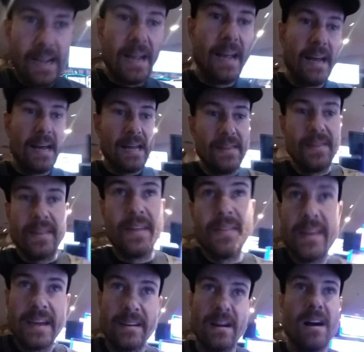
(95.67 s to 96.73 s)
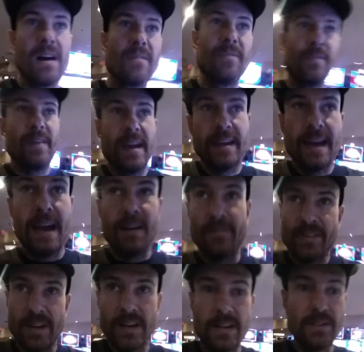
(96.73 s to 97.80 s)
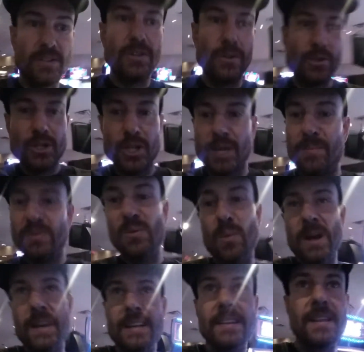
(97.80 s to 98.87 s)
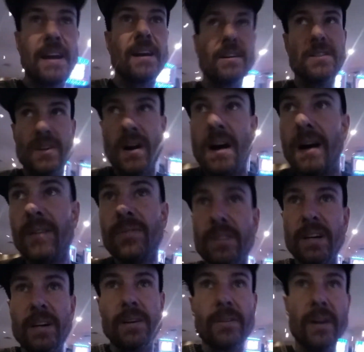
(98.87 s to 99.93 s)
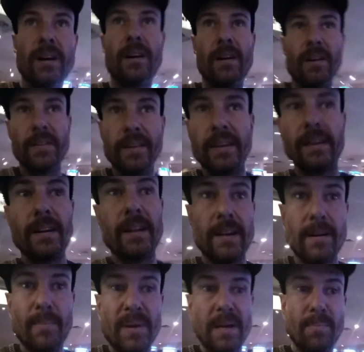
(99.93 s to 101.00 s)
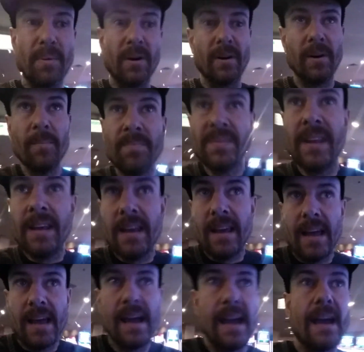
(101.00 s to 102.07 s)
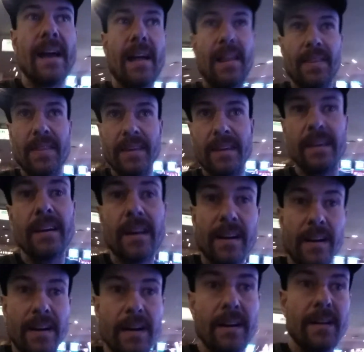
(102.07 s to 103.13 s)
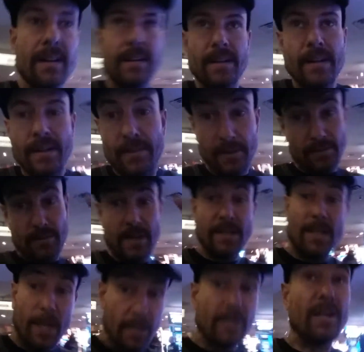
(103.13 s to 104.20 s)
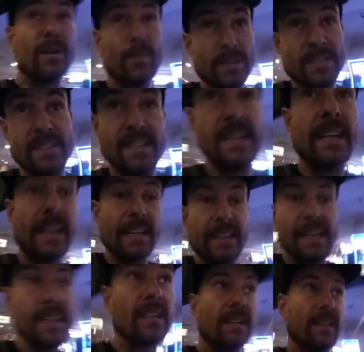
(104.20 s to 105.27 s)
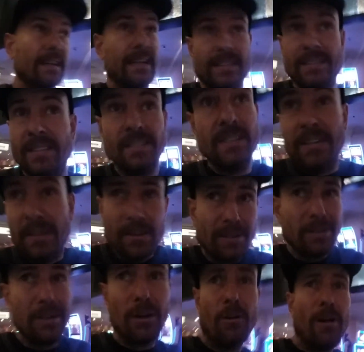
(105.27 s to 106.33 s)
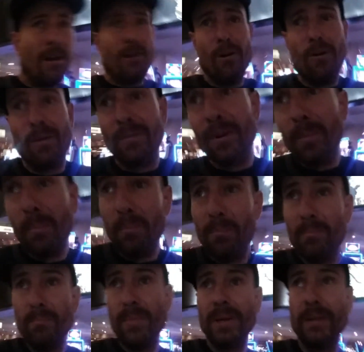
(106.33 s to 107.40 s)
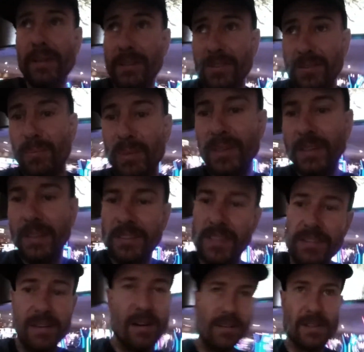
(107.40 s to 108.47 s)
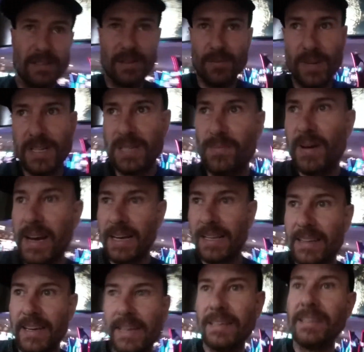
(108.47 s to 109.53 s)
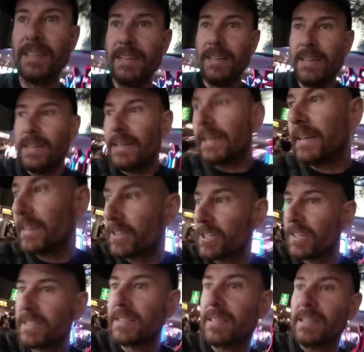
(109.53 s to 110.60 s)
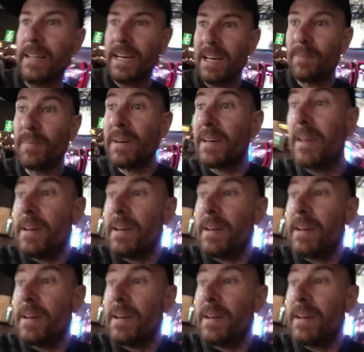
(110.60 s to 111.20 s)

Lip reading: and then they'd have two ships waiting there to offload all the people, and the Titanic would sink, and they'd collect, however millions of billions of dollars it was back then, an insurance claim,